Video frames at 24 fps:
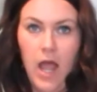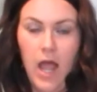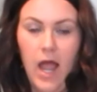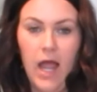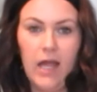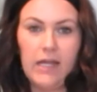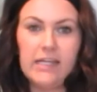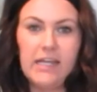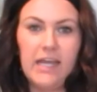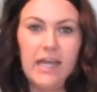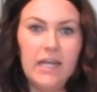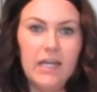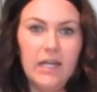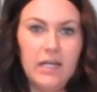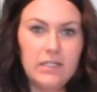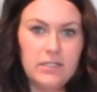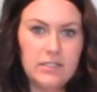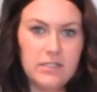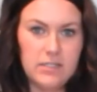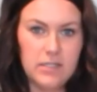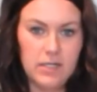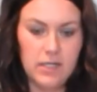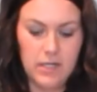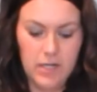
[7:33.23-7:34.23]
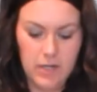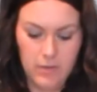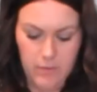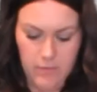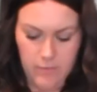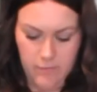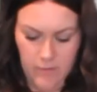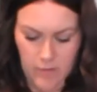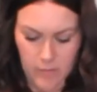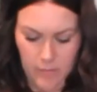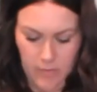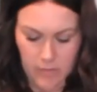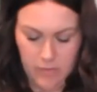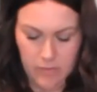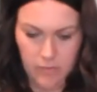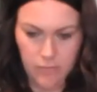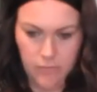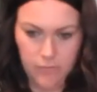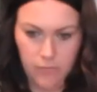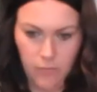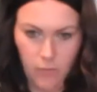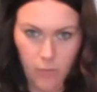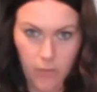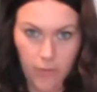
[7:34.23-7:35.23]
I cannot decide how I feel about the
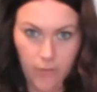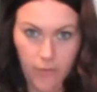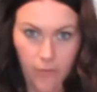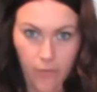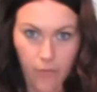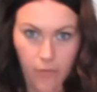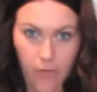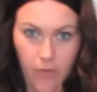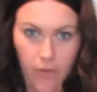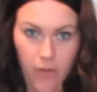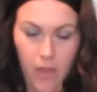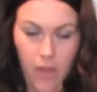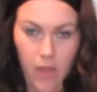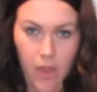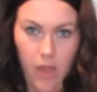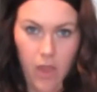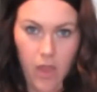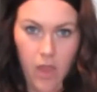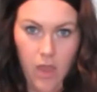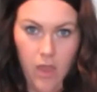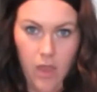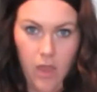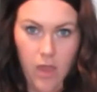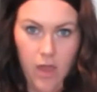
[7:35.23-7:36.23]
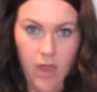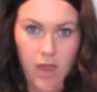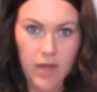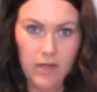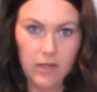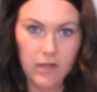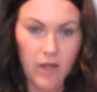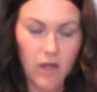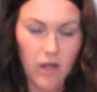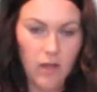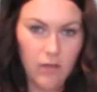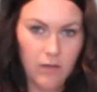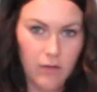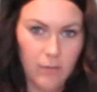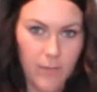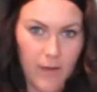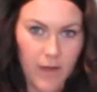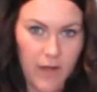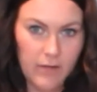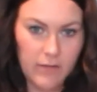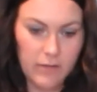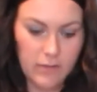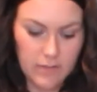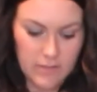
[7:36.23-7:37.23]
floral and color
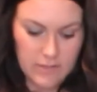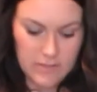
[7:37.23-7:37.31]
pattern.